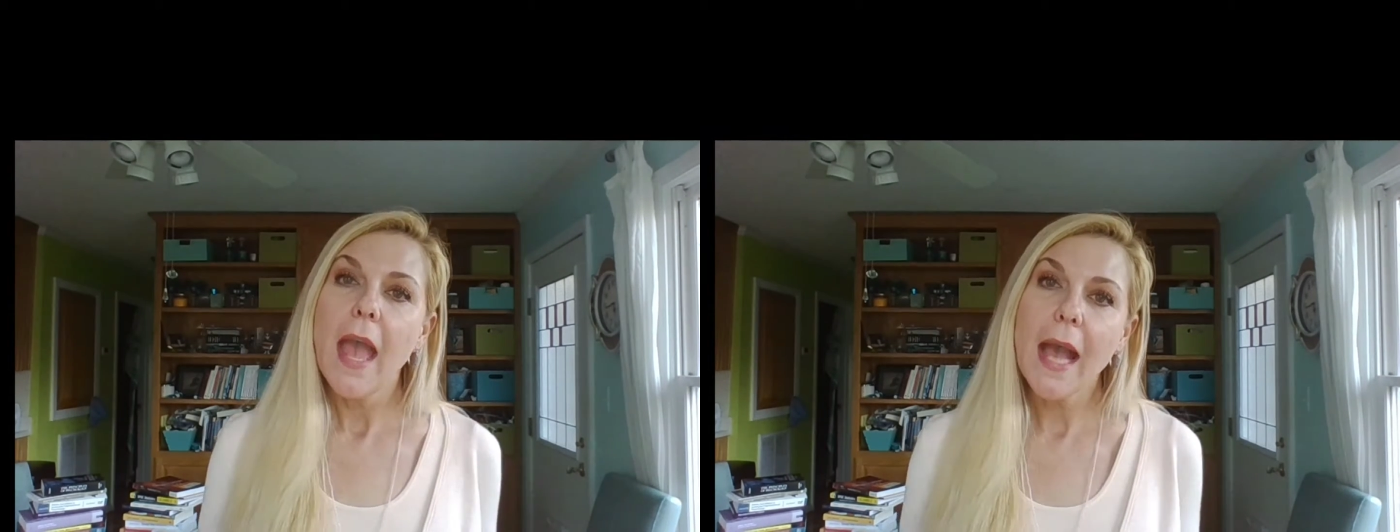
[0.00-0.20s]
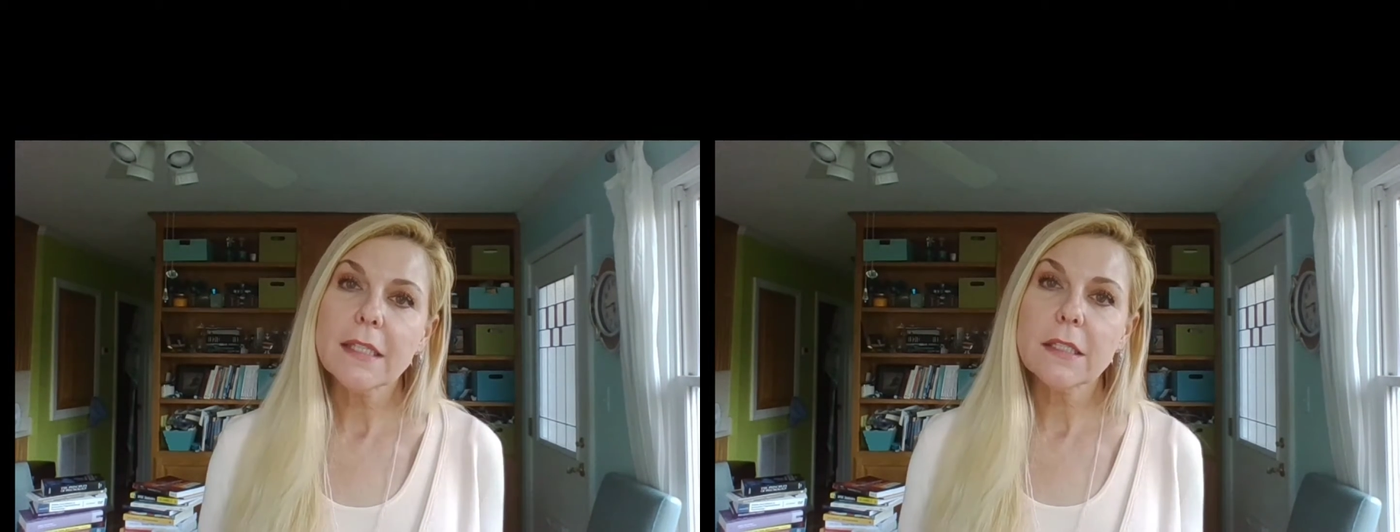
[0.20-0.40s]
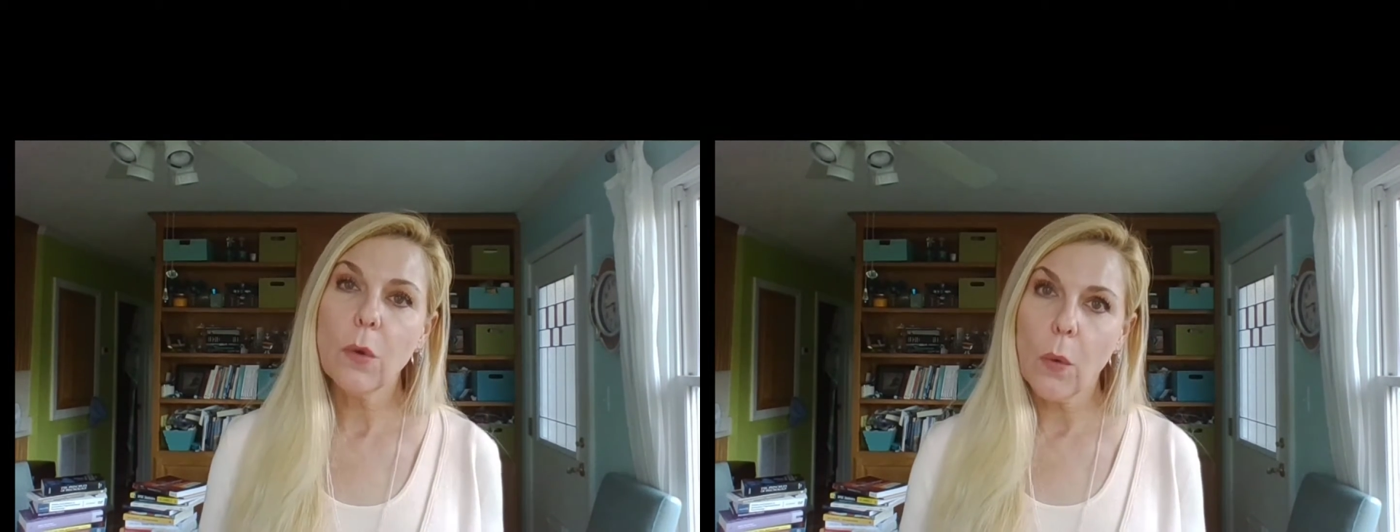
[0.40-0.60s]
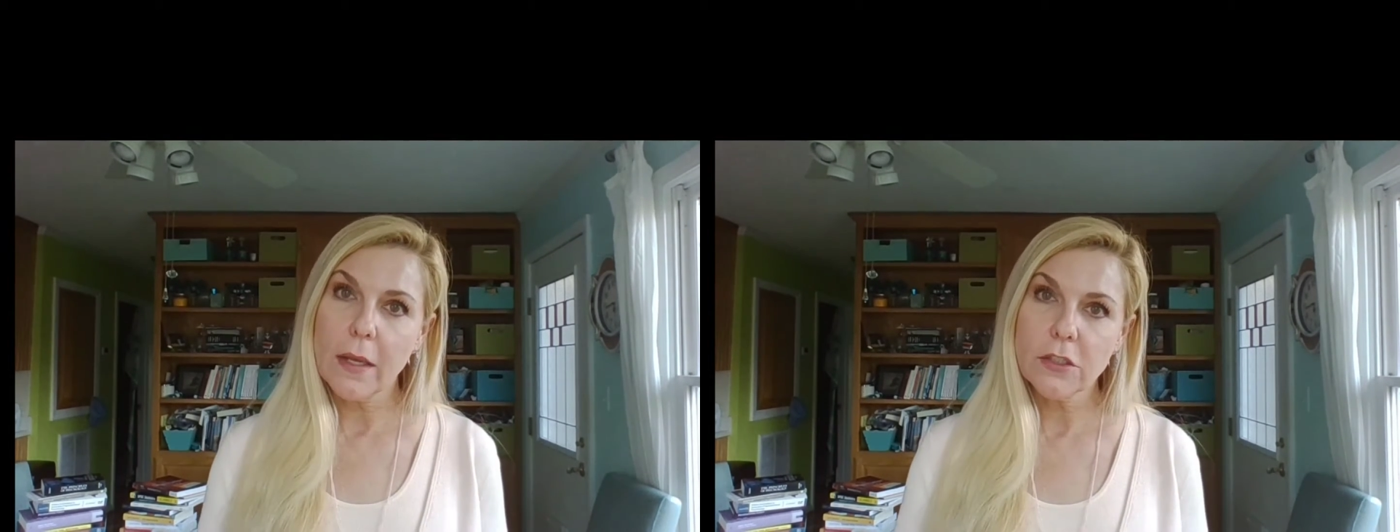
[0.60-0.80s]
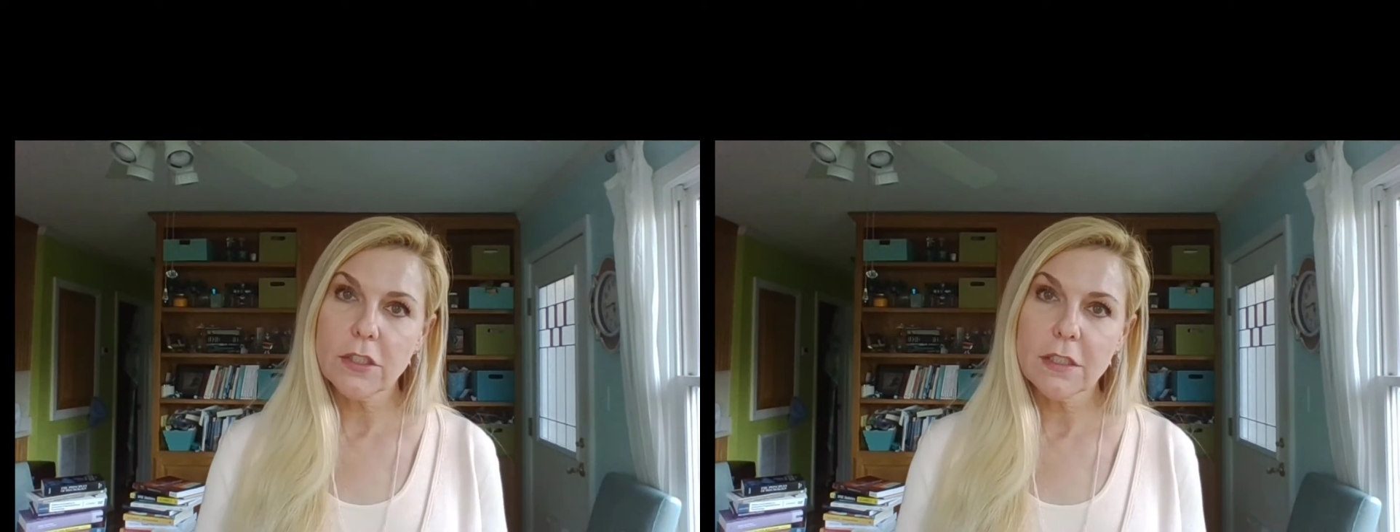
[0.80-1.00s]
ask
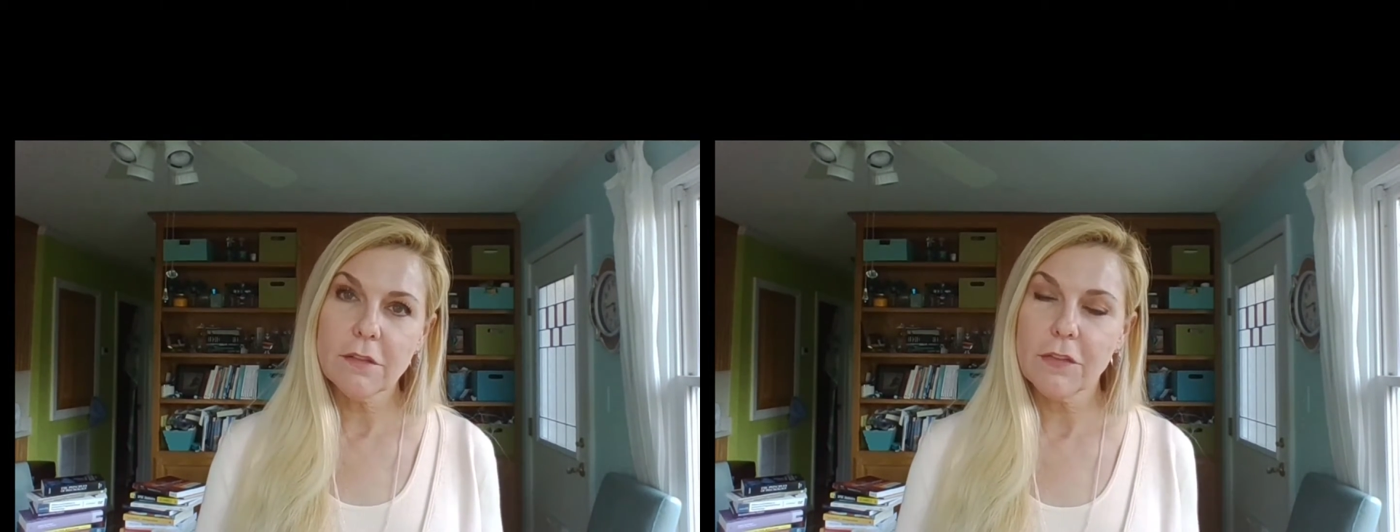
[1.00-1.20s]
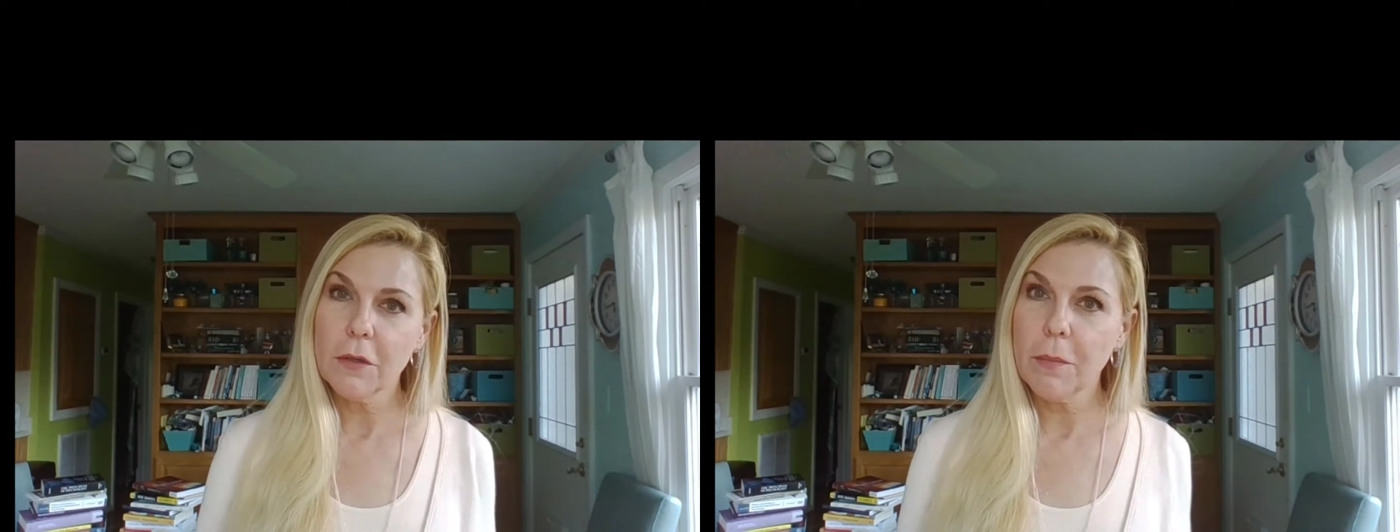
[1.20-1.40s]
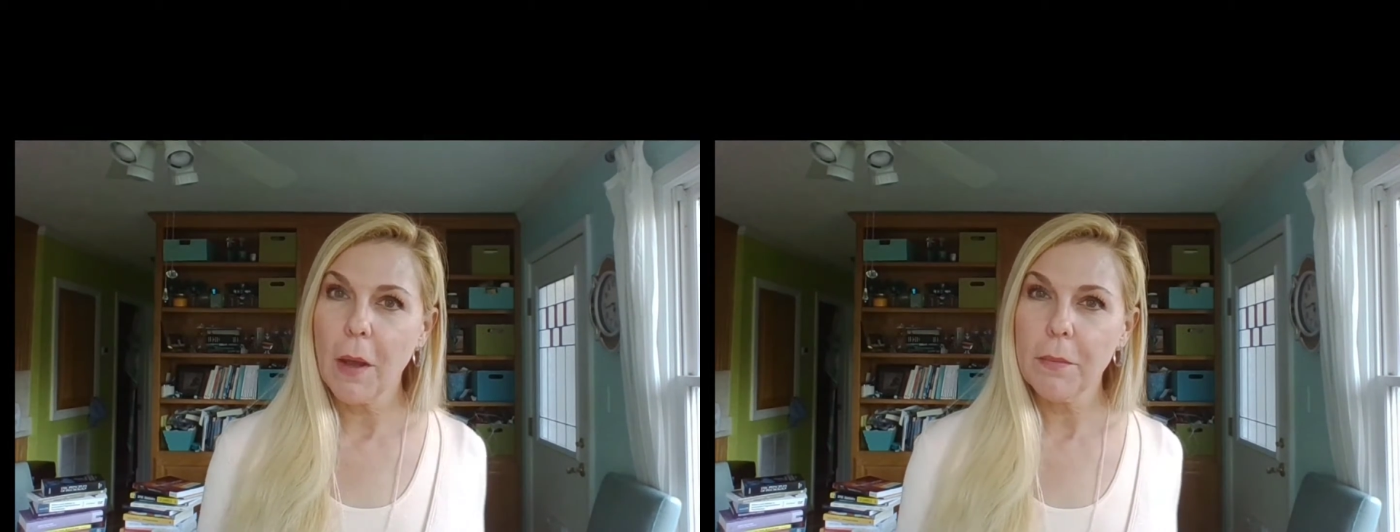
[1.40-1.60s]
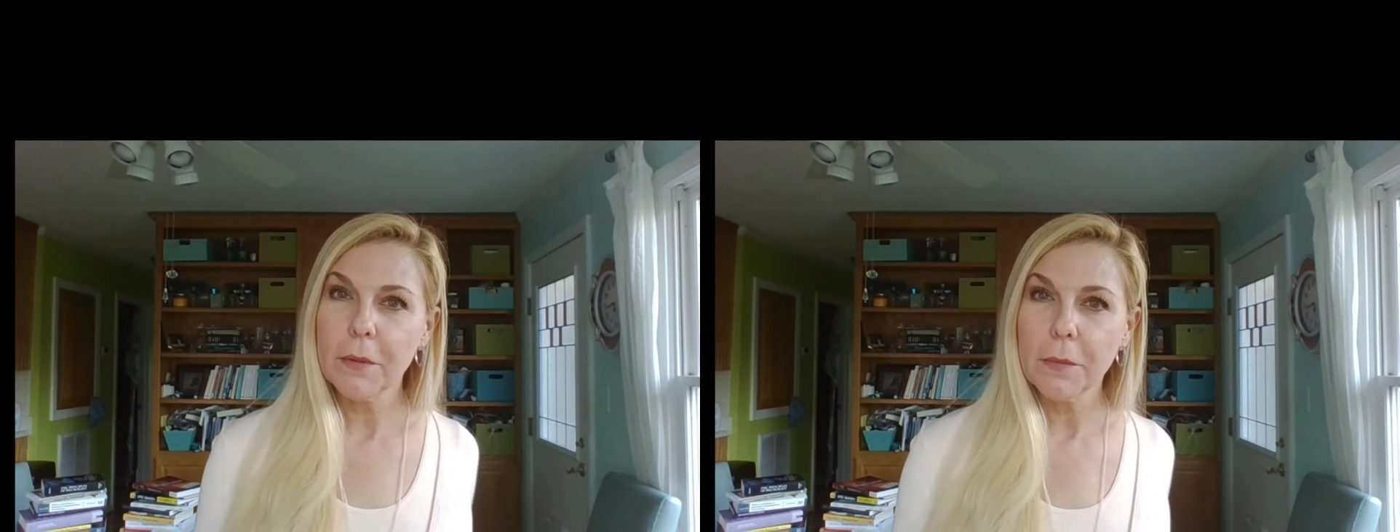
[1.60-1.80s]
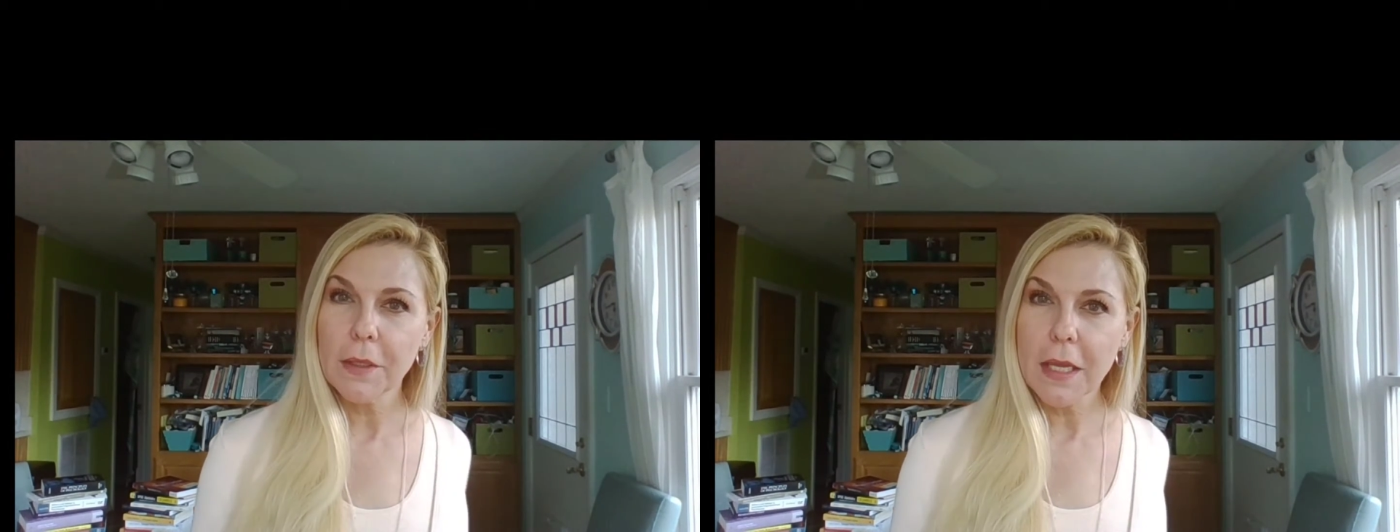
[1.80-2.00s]
questions of their
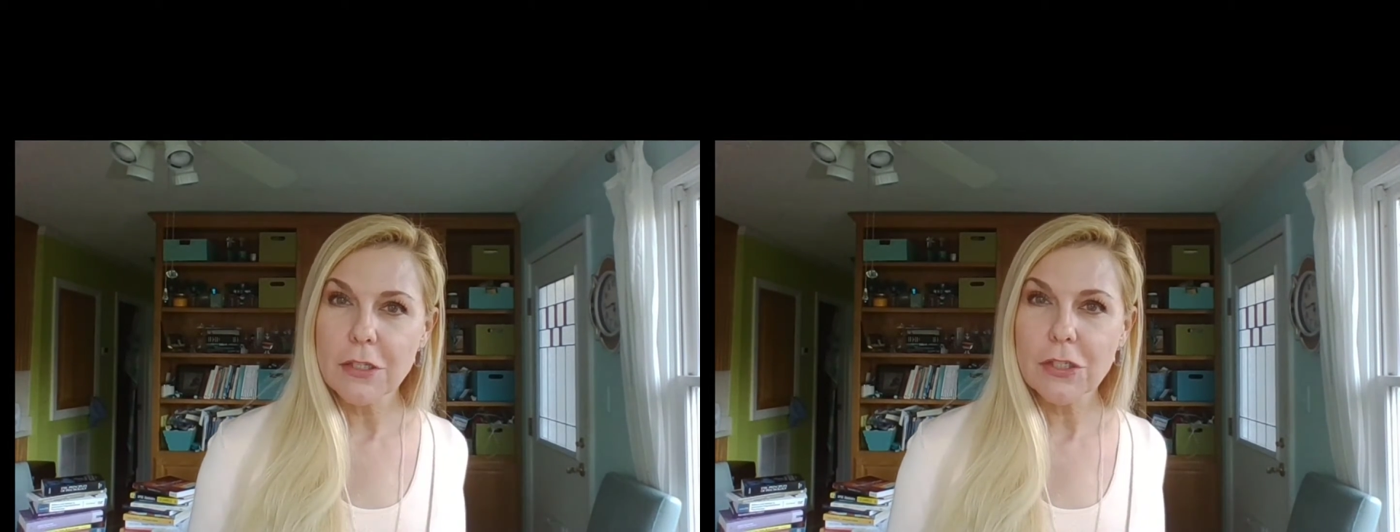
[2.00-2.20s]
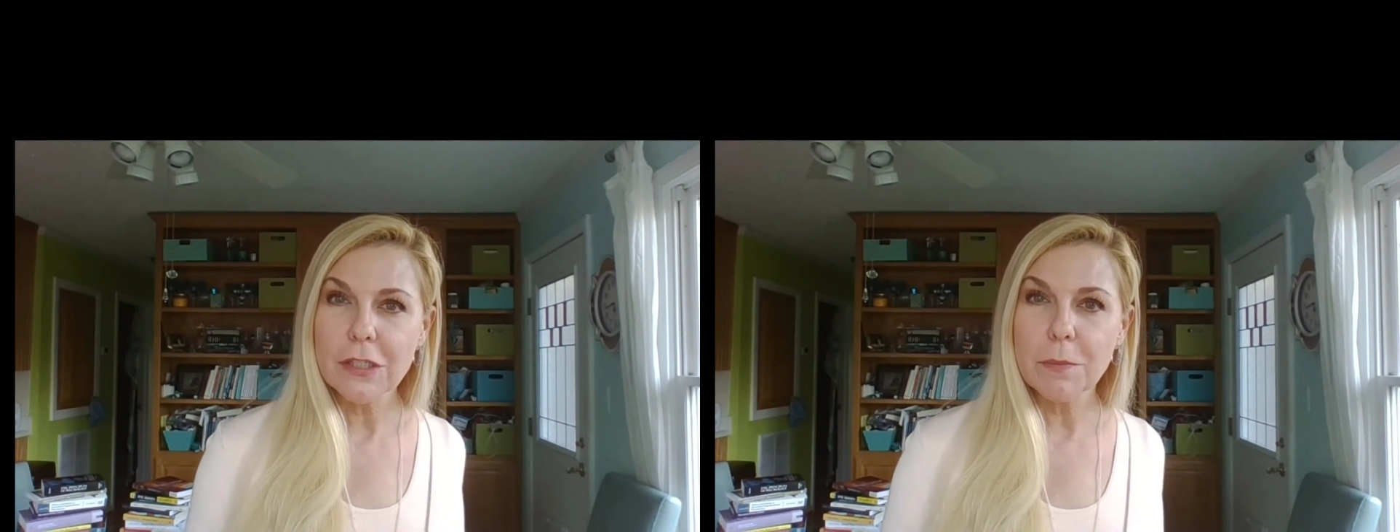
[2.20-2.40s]
public relations